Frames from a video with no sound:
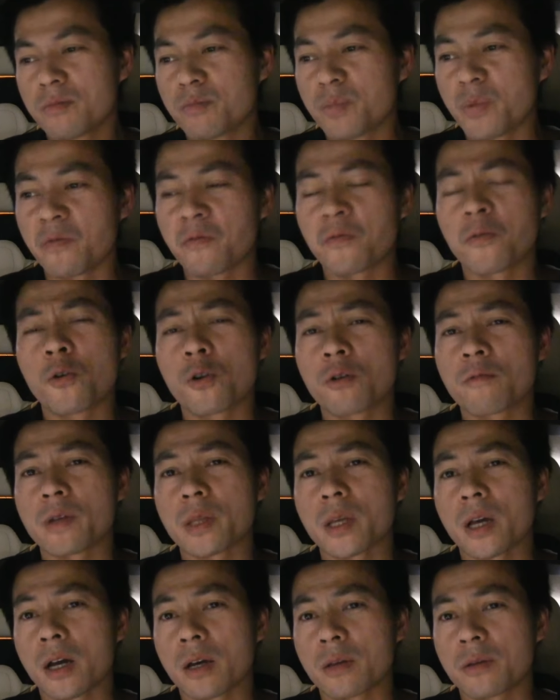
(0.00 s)
before
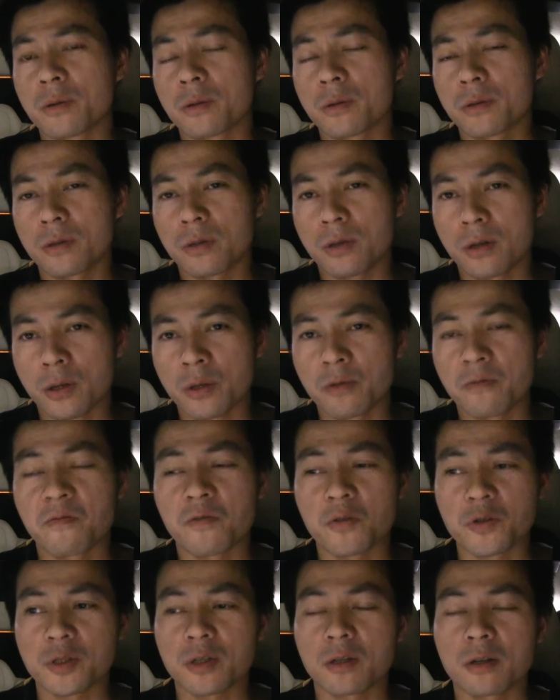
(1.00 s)
when I had the, the other
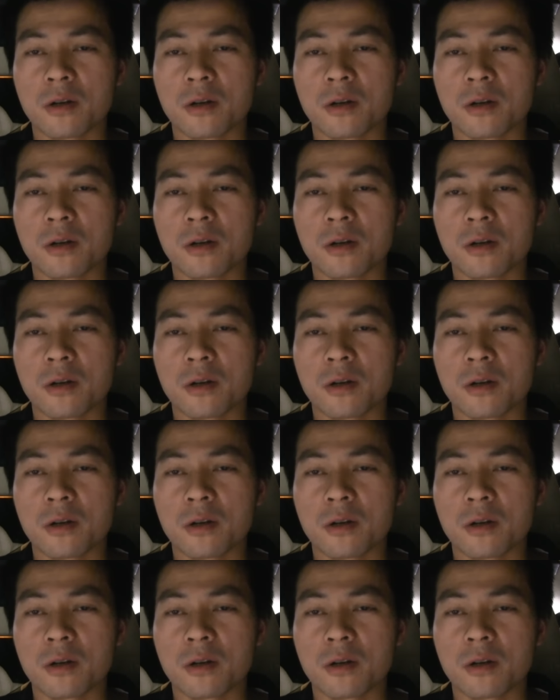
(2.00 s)
fossil